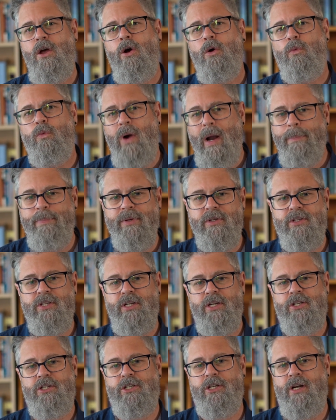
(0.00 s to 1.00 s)

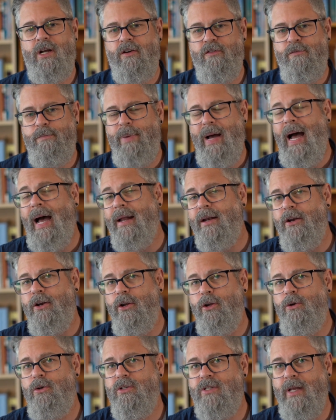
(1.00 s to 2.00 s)
repetition of bad
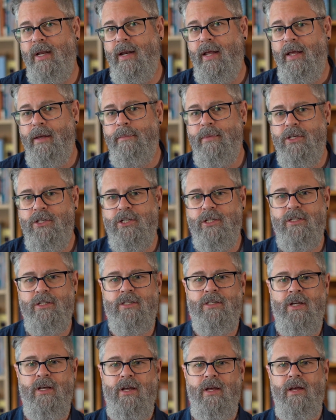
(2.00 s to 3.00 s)
news and
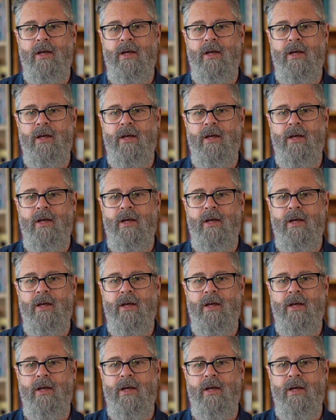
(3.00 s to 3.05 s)
images